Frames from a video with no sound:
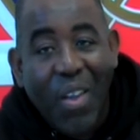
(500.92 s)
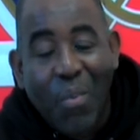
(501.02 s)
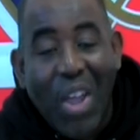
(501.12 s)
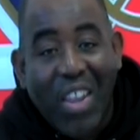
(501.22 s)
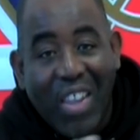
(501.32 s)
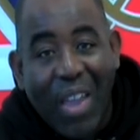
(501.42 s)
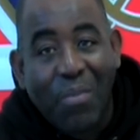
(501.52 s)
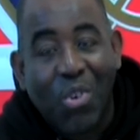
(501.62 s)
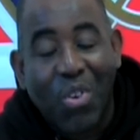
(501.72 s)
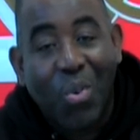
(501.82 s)
We had a
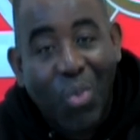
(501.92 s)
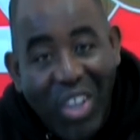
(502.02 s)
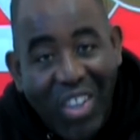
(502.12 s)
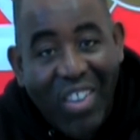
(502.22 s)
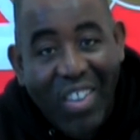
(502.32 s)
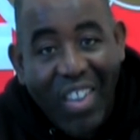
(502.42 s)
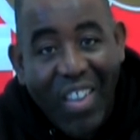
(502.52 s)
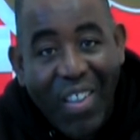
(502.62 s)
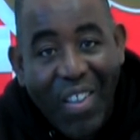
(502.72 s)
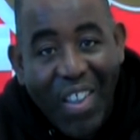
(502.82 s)
game during the week
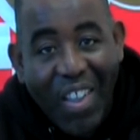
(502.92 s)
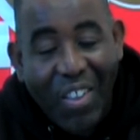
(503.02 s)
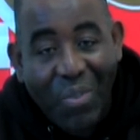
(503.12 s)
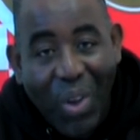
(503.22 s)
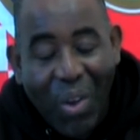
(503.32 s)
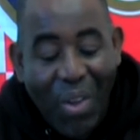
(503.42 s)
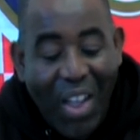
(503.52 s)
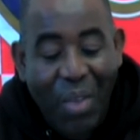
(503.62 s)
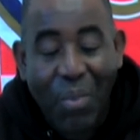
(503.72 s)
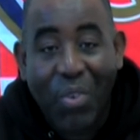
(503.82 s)
as well,
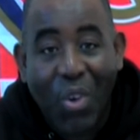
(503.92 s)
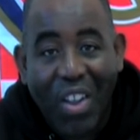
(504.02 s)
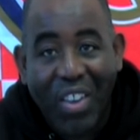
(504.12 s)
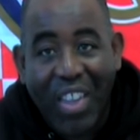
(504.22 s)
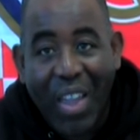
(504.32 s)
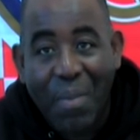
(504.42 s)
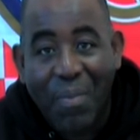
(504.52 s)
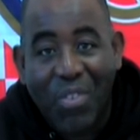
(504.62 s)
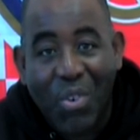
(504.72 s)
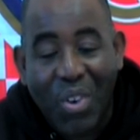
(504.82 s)
and then we've got a
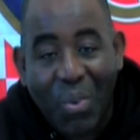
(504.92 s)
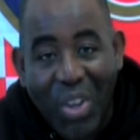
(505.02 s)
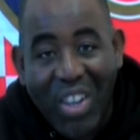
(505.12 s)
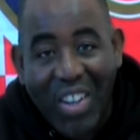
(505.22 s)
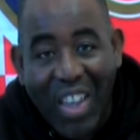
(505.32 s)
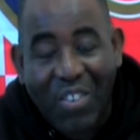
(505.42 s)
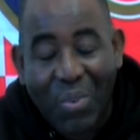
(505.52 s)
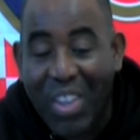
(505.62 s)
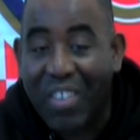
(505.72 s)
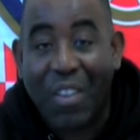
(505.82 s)
game during the week next
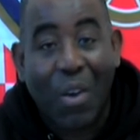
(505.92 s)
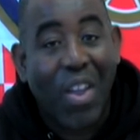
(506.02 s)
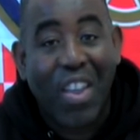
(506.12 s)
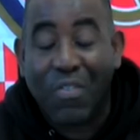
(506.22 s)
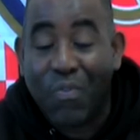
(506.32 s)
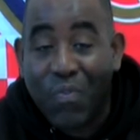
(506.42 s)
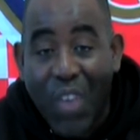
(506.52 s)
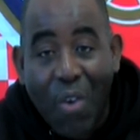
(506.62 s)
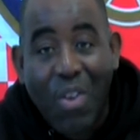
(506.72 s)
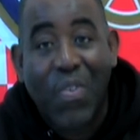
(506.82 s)
week. So it's
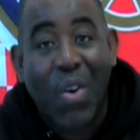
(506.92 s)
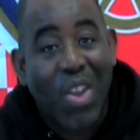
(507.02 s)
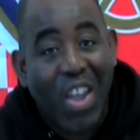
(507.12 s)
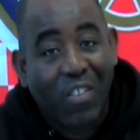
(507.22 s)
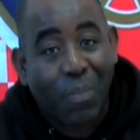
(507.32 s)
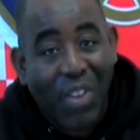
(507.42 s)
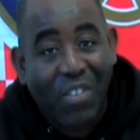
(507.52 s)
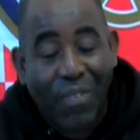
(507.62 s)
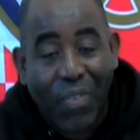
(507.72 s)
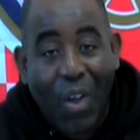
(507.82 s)
very, very
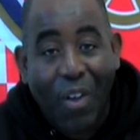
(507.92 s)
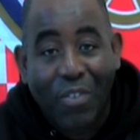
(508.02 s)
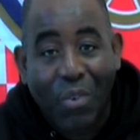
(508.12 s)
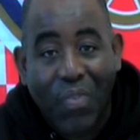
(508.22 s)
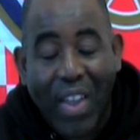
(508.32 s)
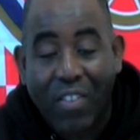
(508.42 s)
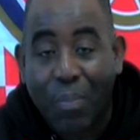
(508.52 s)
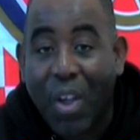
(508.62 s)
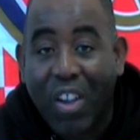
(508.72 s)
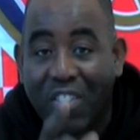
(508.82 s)
expensive for Arsenal fans.
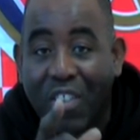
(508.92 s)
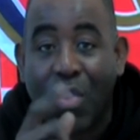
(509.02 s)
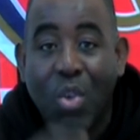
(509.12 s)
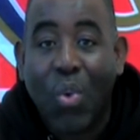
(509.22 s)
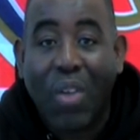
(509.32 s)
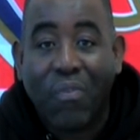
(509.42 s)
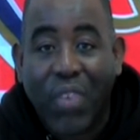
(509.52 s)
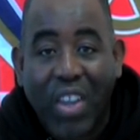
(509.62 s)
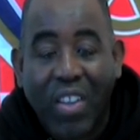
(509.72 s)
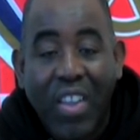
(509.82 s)
But I can tell you one
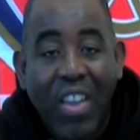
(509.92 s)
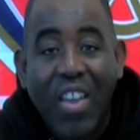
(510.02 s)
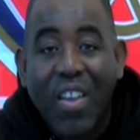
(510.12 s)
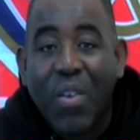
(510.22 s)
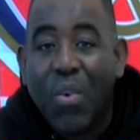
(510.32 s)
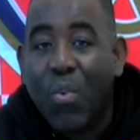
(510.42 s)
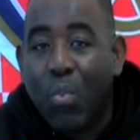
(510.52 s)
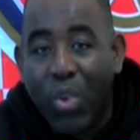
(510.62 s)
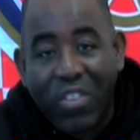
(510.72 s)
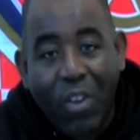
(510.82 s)
thing:
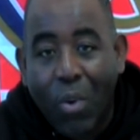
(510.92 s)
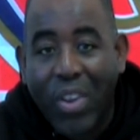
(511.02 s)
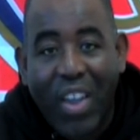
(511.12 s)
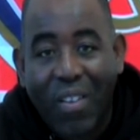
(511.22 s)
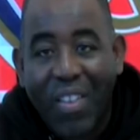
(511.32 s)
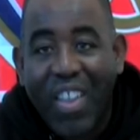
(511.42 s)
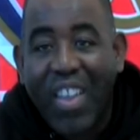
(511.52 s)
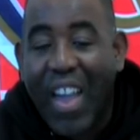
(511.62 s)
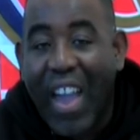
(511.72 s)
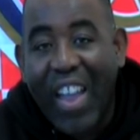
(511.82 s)
we're sold out,
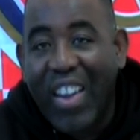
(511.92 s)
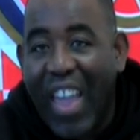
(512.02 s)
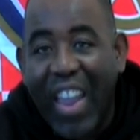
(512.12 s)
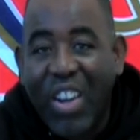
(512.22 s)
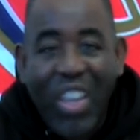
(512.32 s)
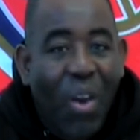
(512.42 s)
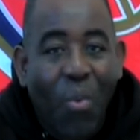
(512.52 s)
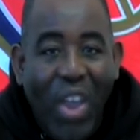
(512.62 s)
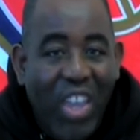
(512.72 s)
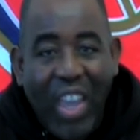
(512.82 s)
and any
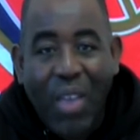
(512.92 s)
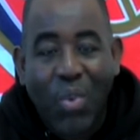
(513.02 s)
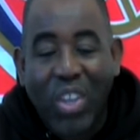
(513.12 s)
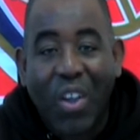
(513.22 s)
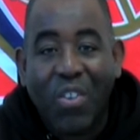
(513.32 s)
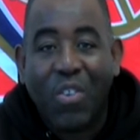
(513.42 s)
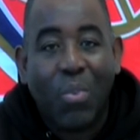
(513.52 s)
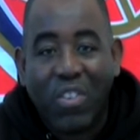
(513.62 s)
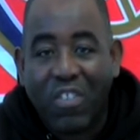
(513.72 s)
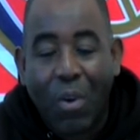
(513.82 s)
away game we go to,
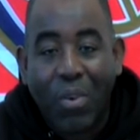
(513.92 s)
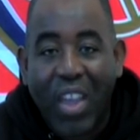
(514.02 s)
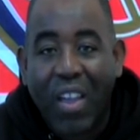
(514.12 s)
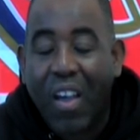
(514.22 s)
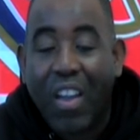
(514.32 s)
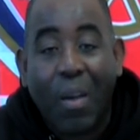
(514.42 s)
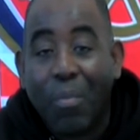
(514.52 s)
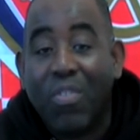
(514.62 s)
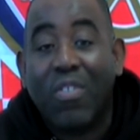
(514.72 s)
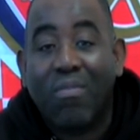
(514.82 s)
we're sold out. And
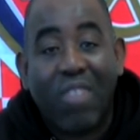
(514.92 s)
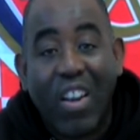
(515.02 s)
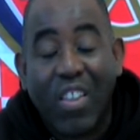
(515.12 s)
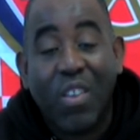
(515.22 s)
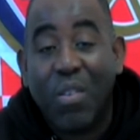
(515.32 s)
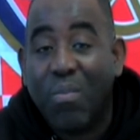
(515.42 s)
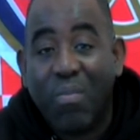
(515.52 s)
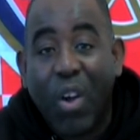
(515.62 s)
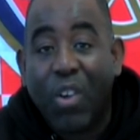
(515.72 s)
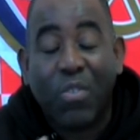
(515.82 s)
I'm telling you,
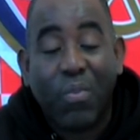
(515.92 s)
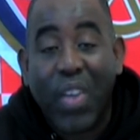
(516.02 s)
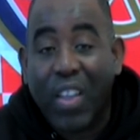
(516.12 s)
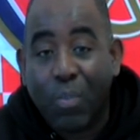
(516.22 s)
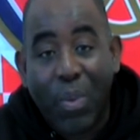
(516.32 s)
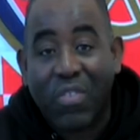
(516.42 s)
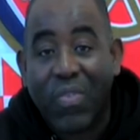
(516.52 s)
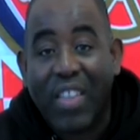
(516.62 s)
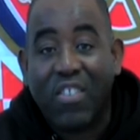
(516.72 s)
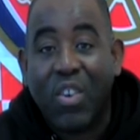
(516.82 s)
Arsenal fans, best
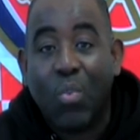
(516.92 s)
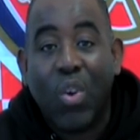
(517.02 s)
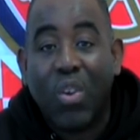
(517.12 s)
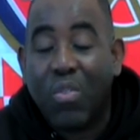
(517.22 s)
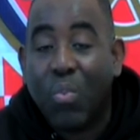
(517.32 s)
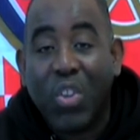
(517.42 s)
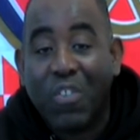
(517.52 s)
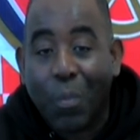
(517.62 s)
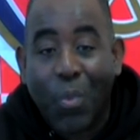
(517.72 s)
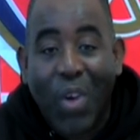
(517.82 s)
fans in the world, we
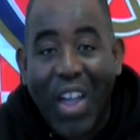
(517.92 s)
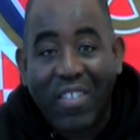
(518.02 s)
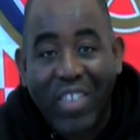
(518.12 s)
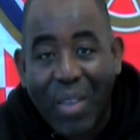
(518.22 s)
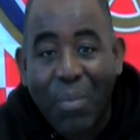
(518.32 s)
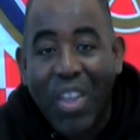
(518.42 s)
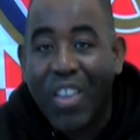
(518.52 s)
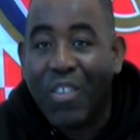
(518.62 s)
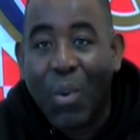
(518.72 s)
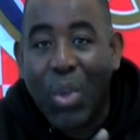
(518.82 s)
support our team,
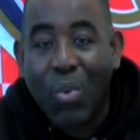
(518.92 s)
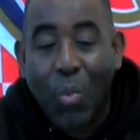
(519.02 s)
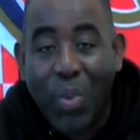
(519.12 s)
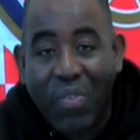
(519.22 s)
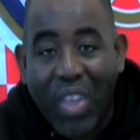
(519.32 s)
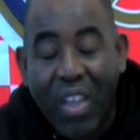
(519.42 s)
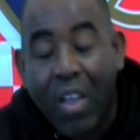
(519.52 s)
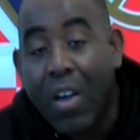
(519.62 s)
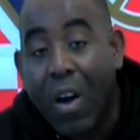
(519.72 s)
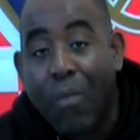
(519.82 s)
so we will be there.
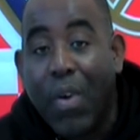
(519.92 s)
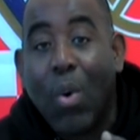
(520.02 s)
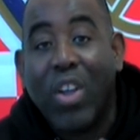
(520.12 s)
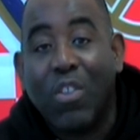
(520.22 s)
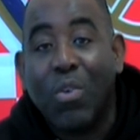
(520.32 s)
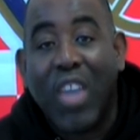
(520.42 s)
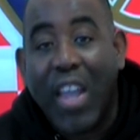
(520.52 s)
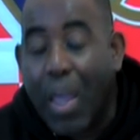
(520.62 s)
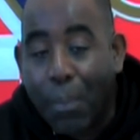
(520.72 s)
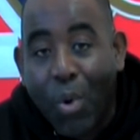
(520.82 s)
Although I do
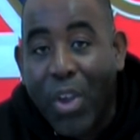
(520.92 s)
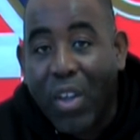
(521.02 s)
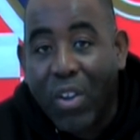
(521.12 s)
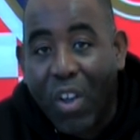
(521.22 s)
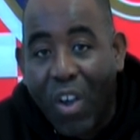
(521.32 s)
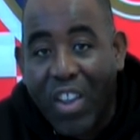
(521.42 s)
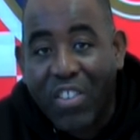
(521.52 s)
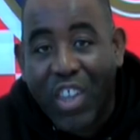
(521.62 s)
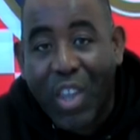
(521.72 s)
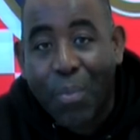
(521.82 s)
get their point on the high
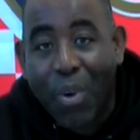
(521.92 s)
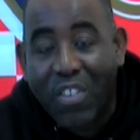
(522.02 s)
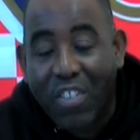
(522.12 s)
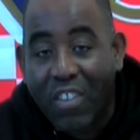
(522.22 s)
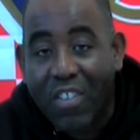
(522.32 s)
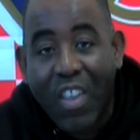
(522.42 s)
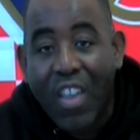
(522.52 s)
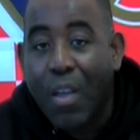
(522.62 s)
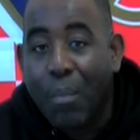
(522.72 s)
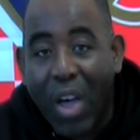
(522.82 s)
ticket prices,
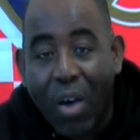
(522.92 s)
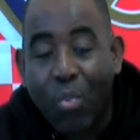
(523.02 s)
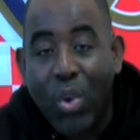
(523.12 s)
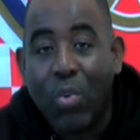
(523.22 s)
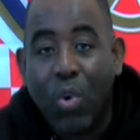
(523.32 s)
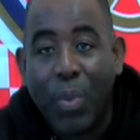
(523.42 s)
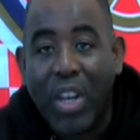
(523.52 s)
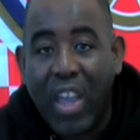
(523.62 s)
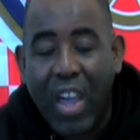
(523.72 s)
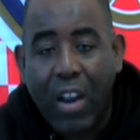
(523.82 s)
but we will be
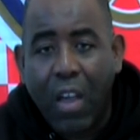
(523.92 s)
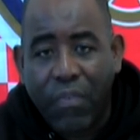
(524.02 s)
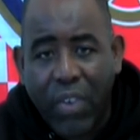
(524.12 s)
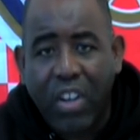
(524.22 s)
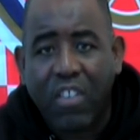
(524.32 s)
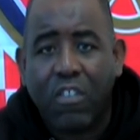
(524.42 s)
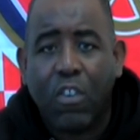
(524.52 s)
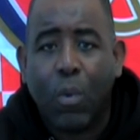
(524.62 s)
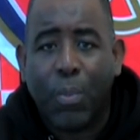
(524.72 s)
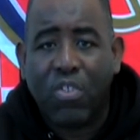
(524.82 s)
there, and I think this is
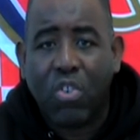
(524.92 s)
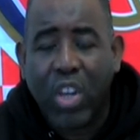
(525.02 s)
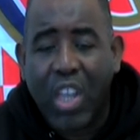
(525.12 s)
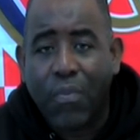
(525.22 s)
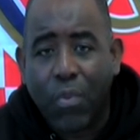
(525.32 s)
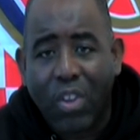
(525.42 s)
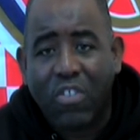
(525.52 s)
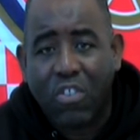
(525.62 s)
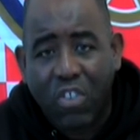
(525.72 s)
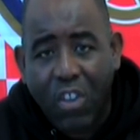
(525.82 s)
an opportunity for
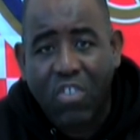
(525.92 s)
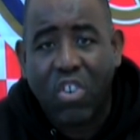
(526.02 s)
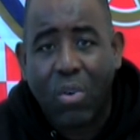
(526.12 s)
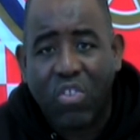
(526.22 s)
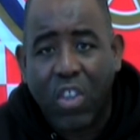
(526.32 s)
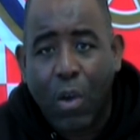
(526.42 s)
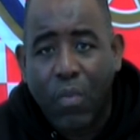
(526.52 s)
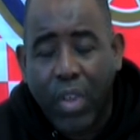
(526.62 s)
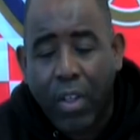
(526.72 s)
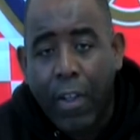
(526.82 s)
us to turn Chelsea
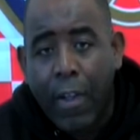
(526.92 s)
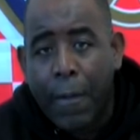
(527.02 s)
over.